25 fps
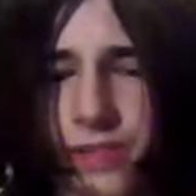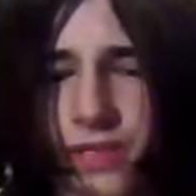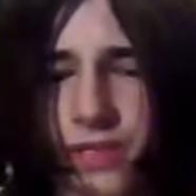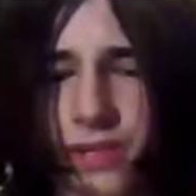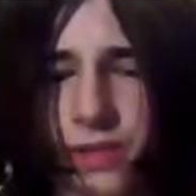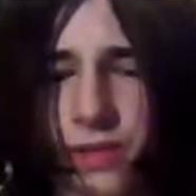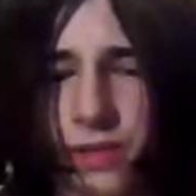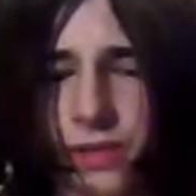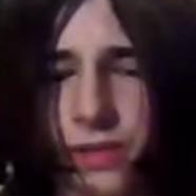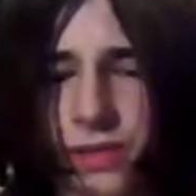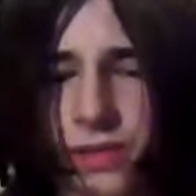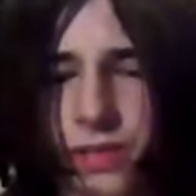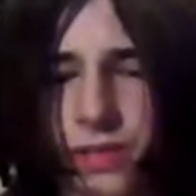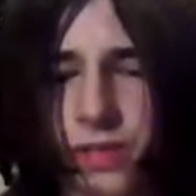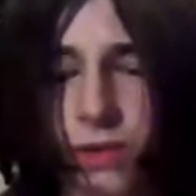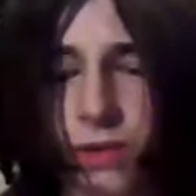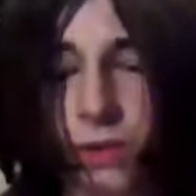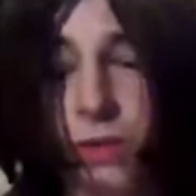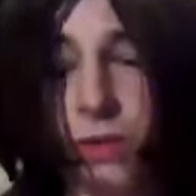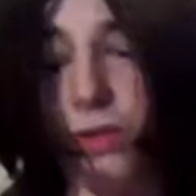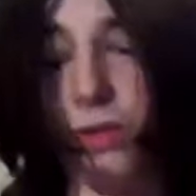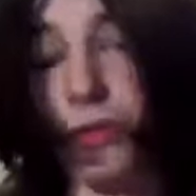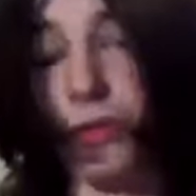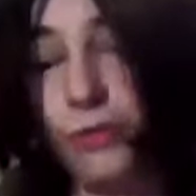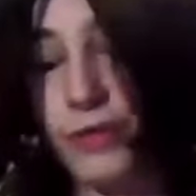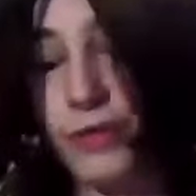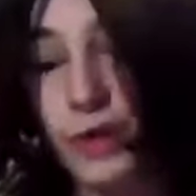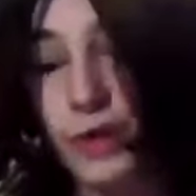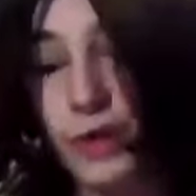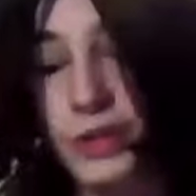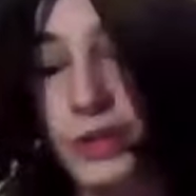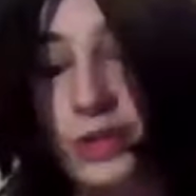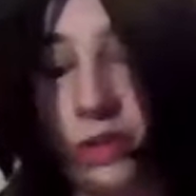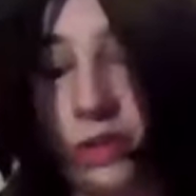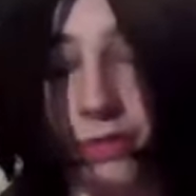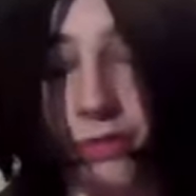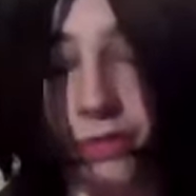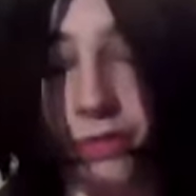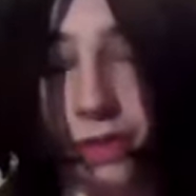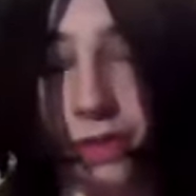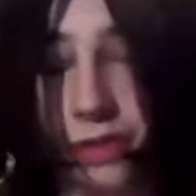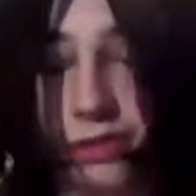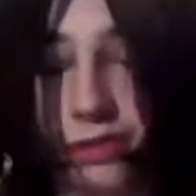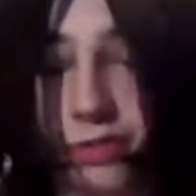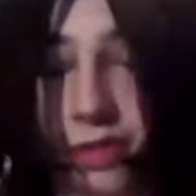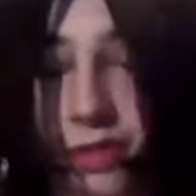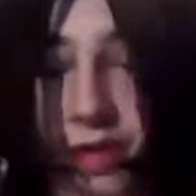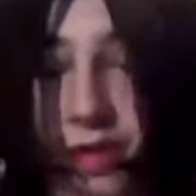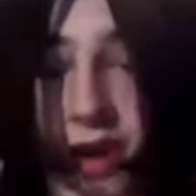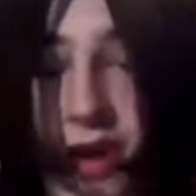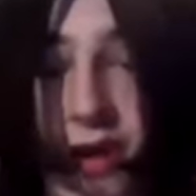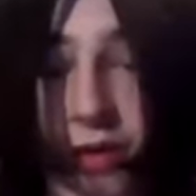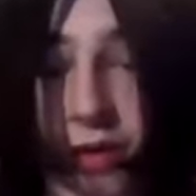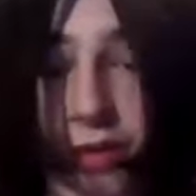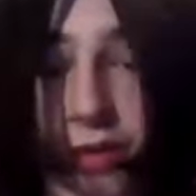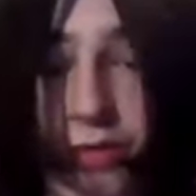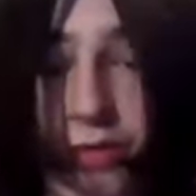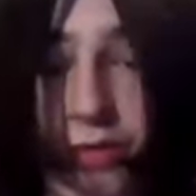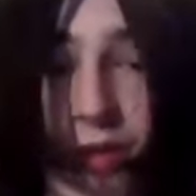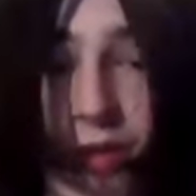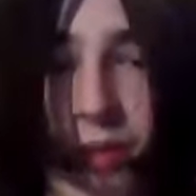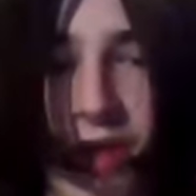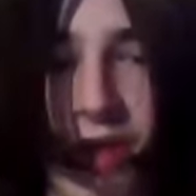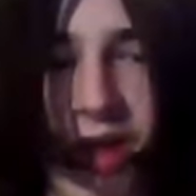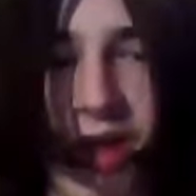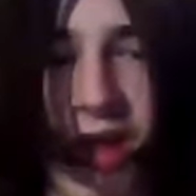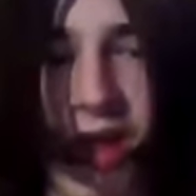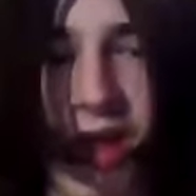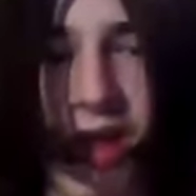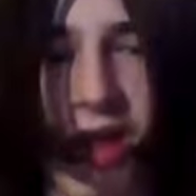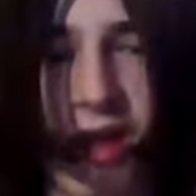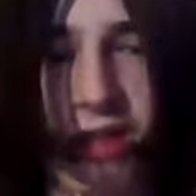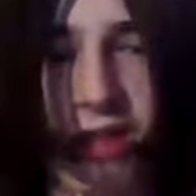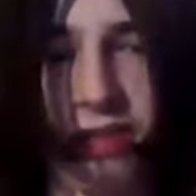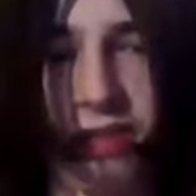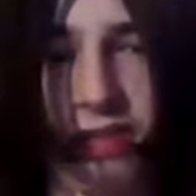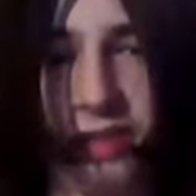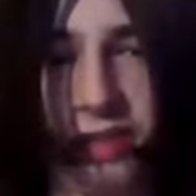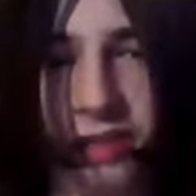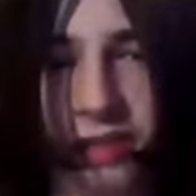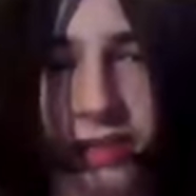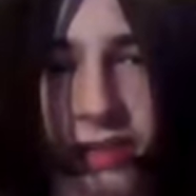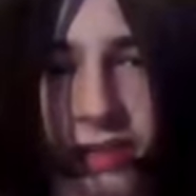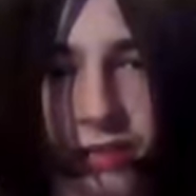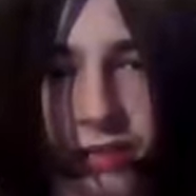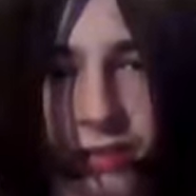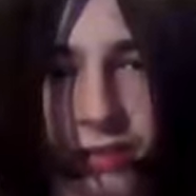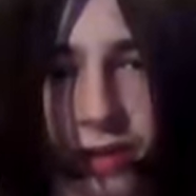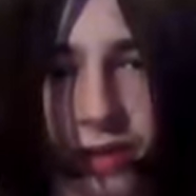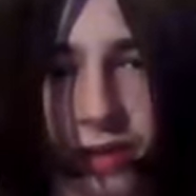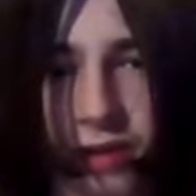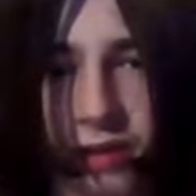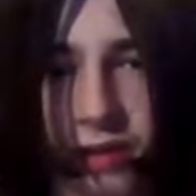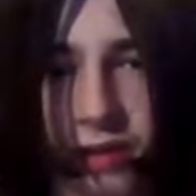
On the first song, Festering Anal Vomit, there's the fucking